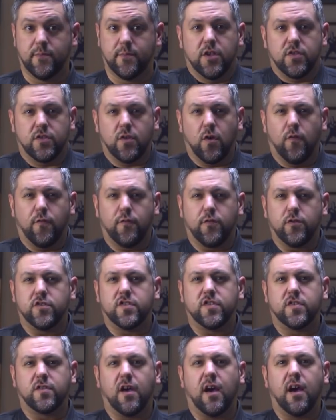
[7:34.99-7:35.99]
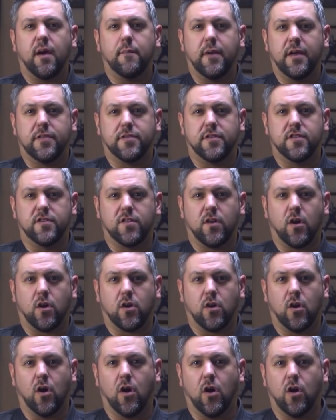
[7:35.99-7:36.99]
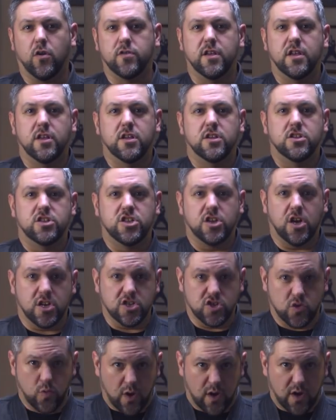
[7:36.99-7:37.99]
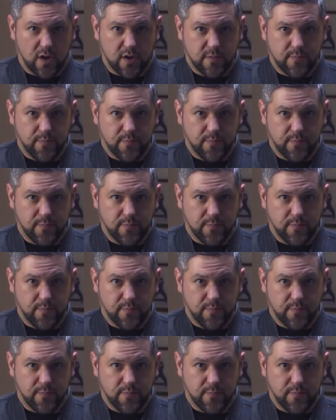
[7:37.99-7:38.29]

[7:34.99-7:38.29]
So, first taught methods are called Jiangzhuang.